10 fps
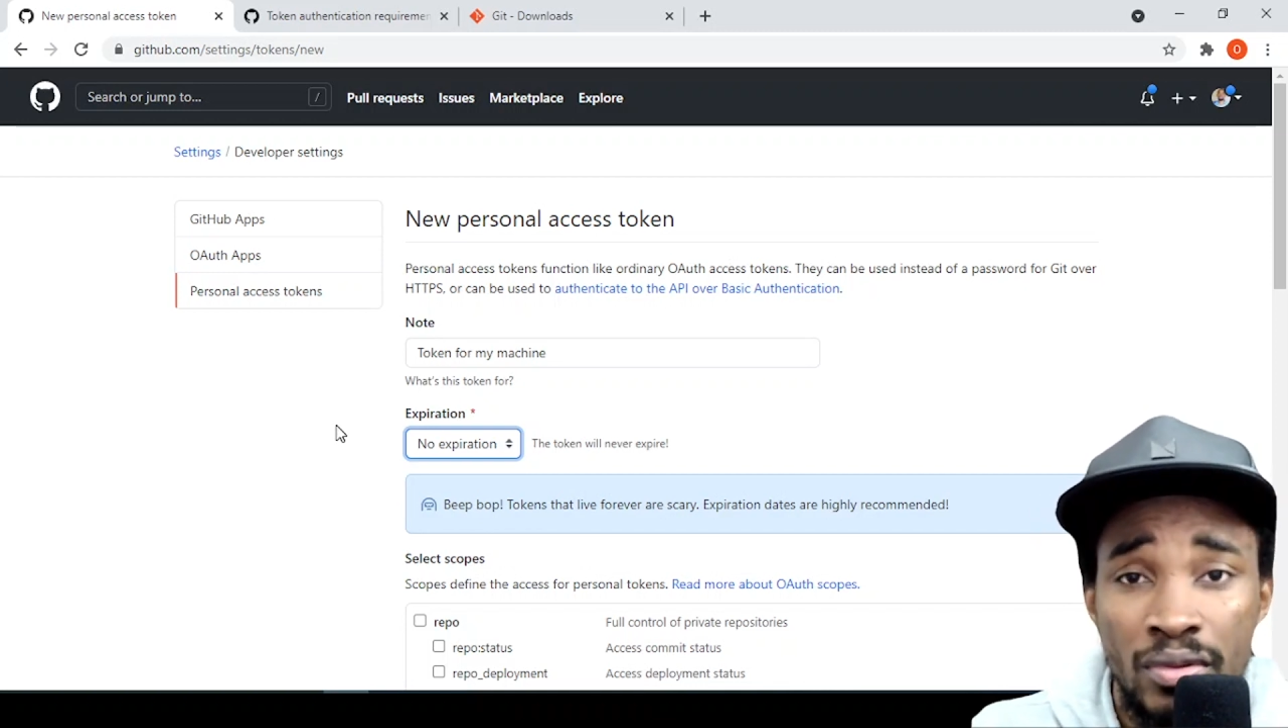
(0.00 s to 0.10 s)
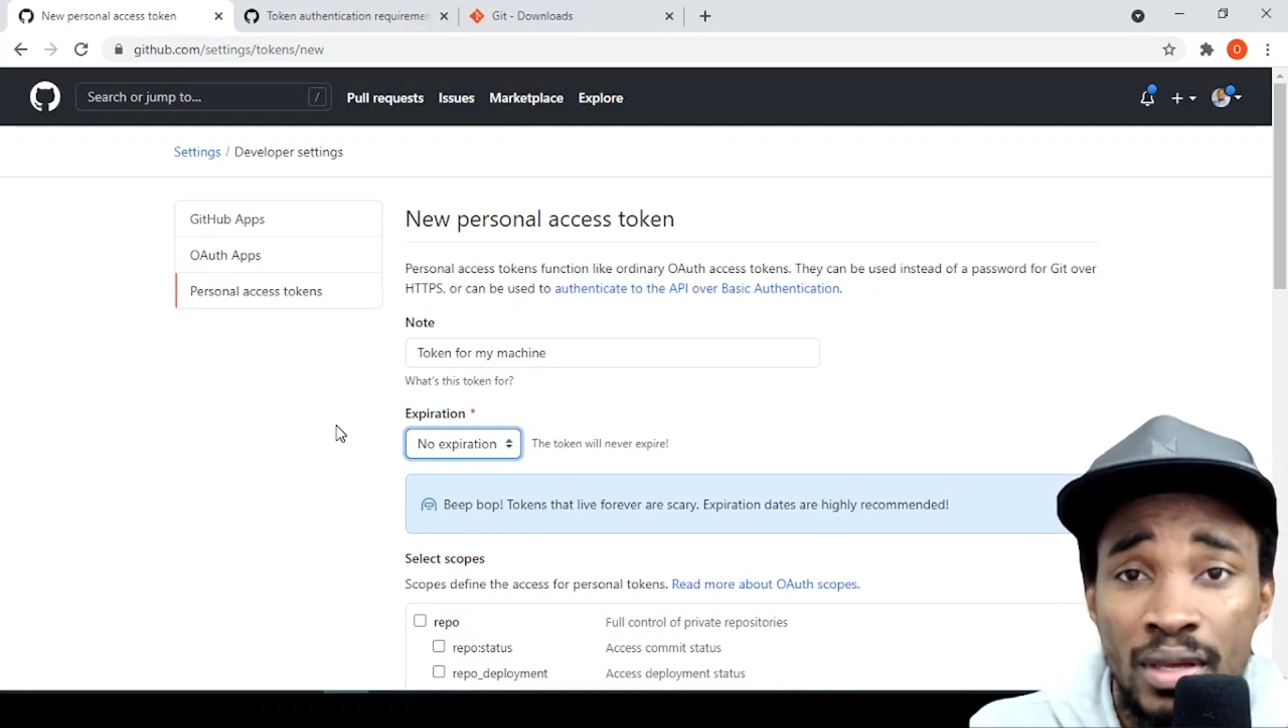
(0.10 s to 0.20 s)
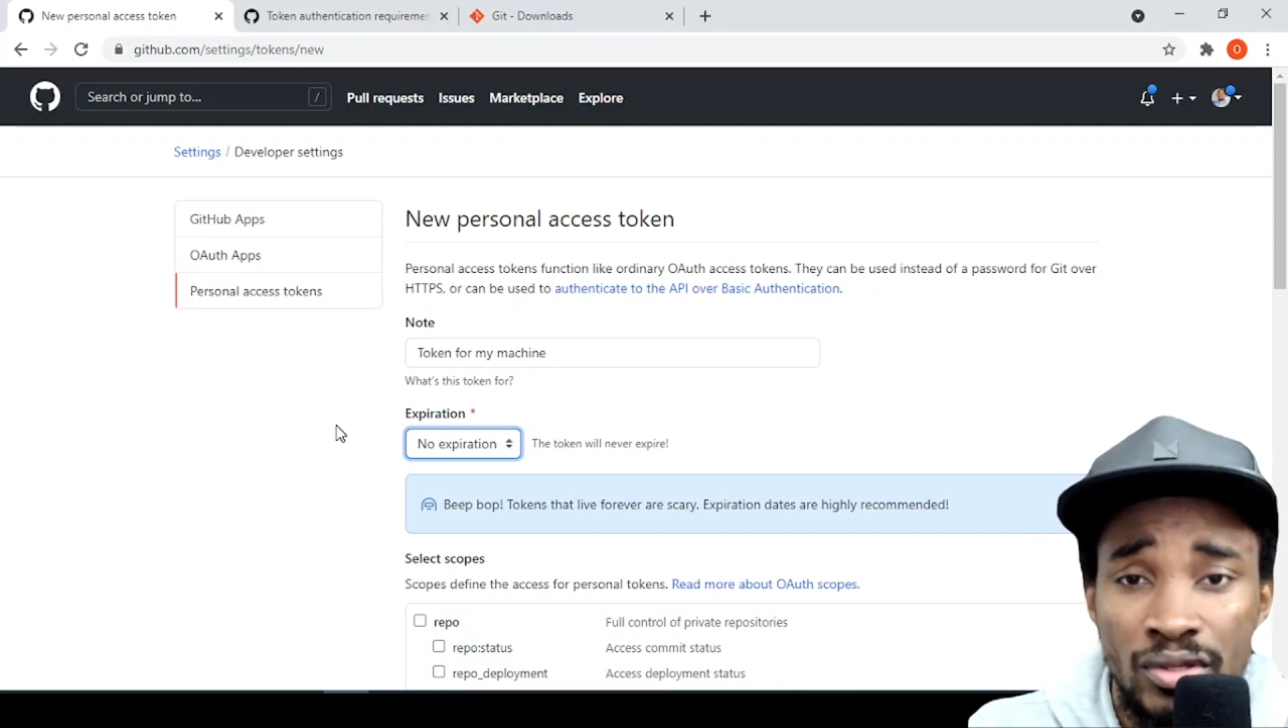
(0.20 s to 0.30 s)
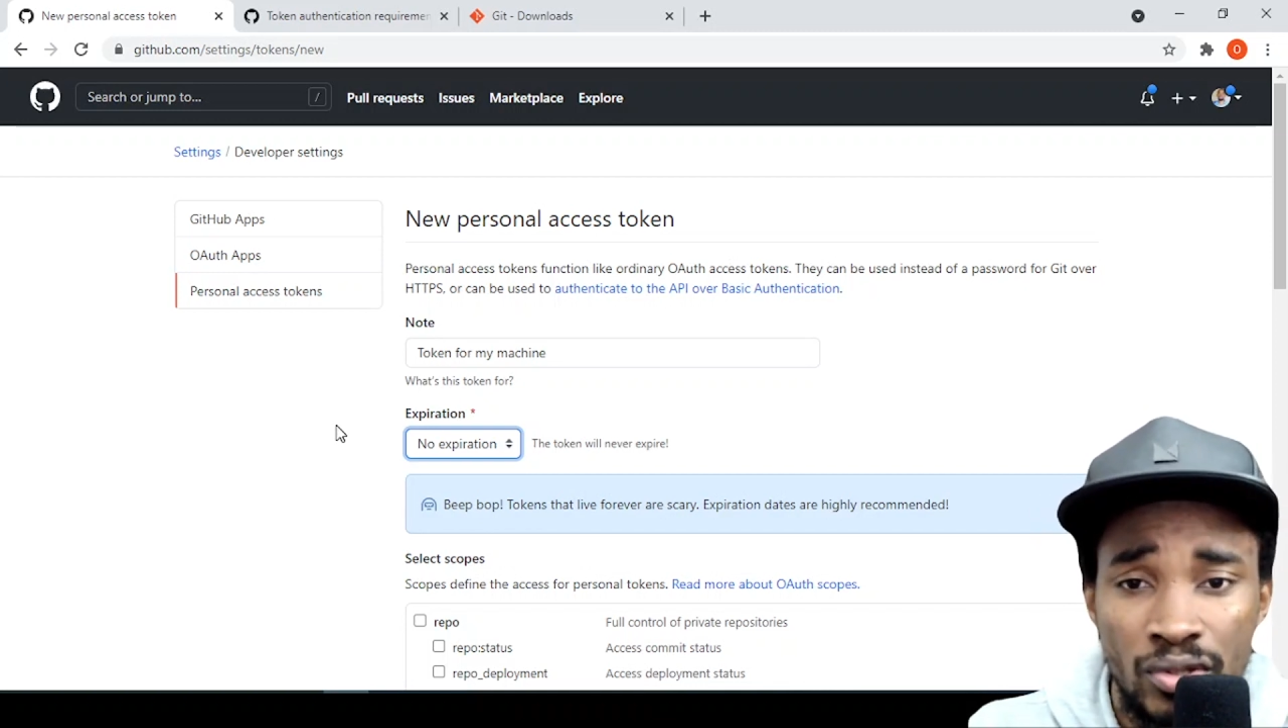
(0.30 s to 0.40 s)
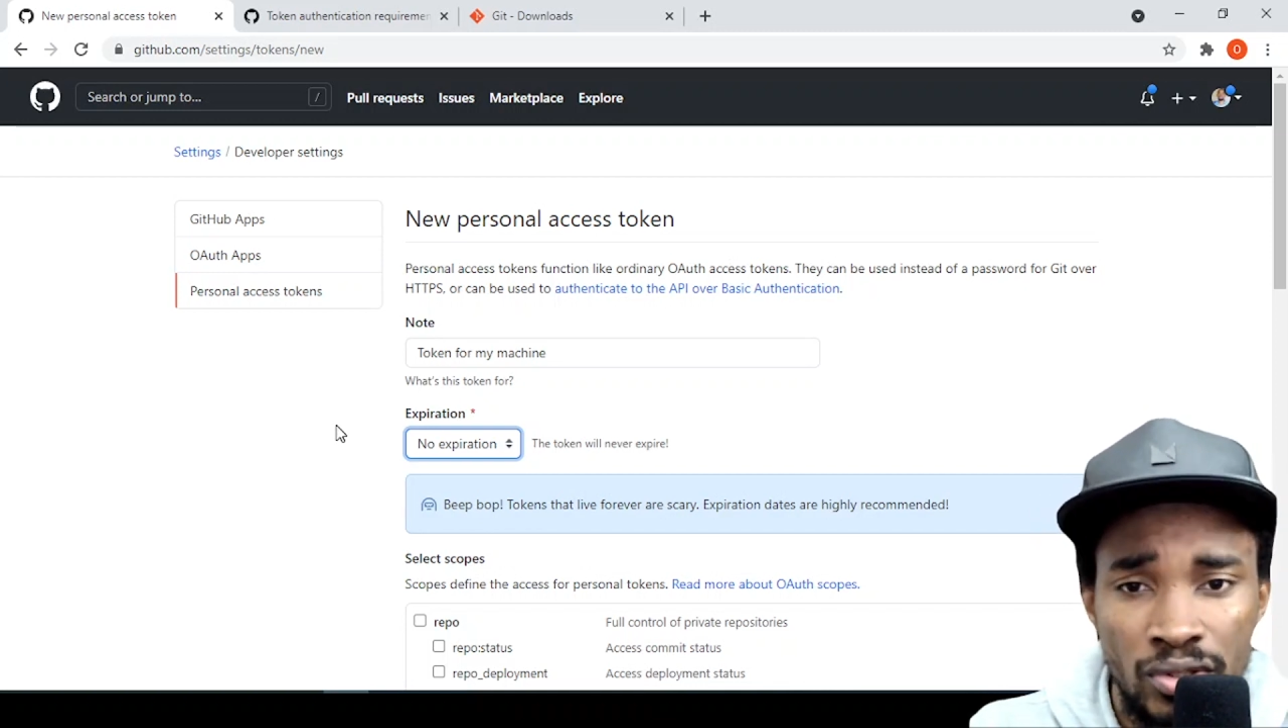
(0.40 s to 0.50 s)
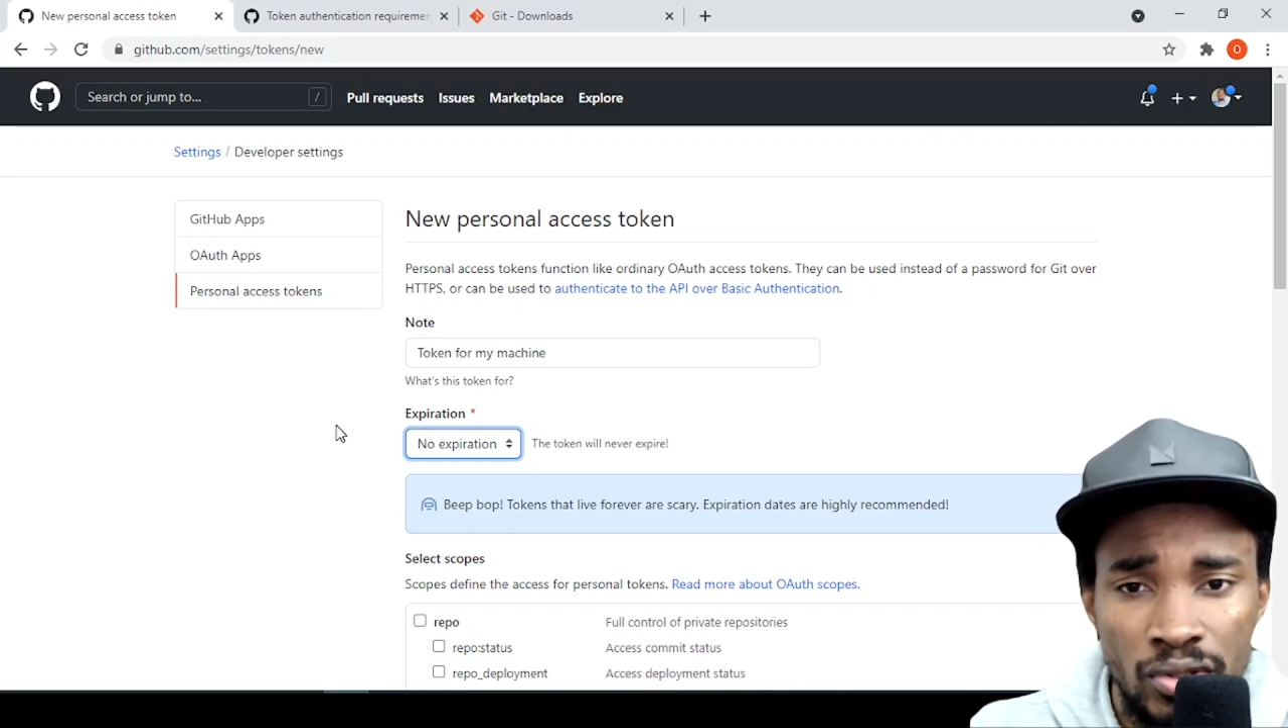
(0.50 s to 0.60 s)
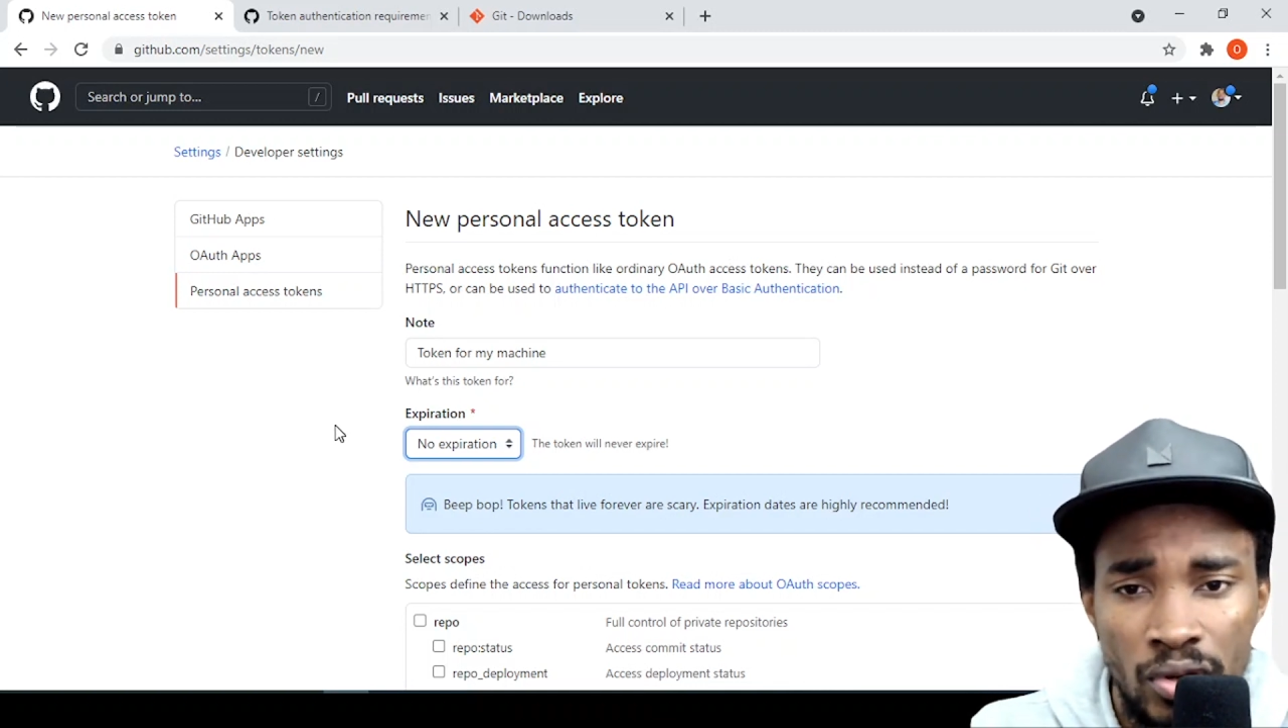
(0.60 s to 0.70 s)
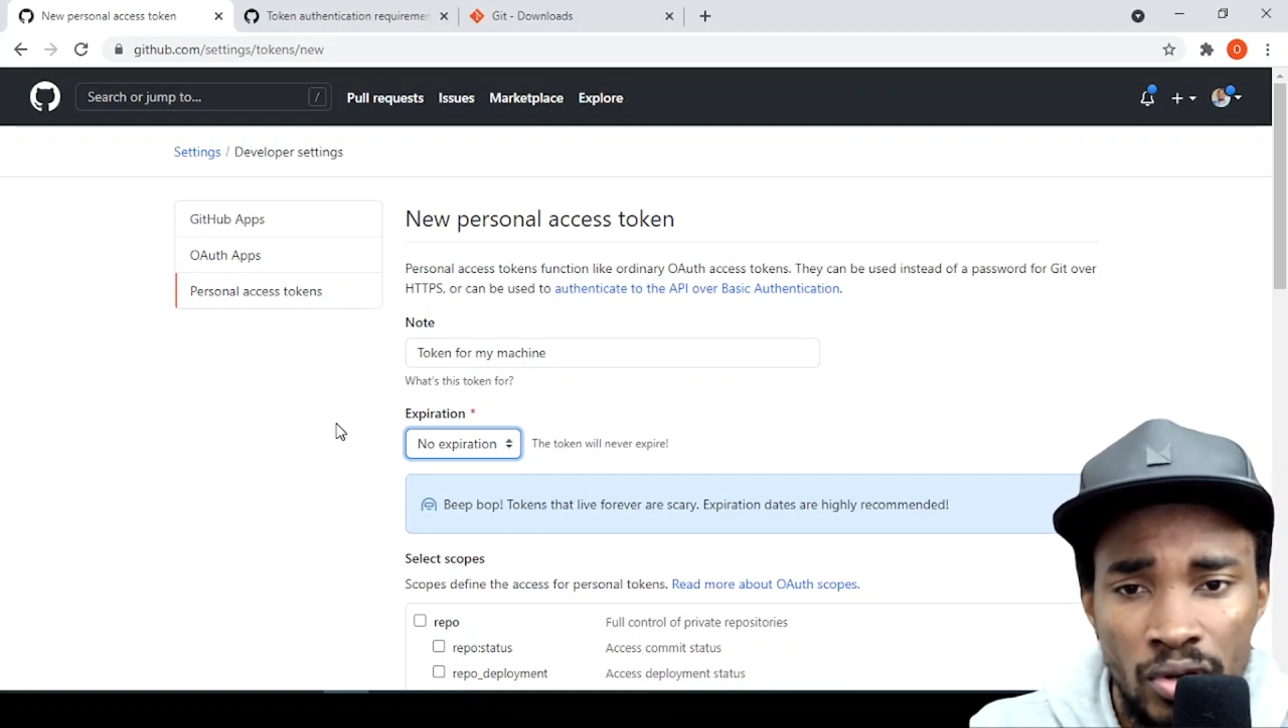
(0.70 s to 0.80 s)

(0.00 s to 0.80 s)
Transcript: things on your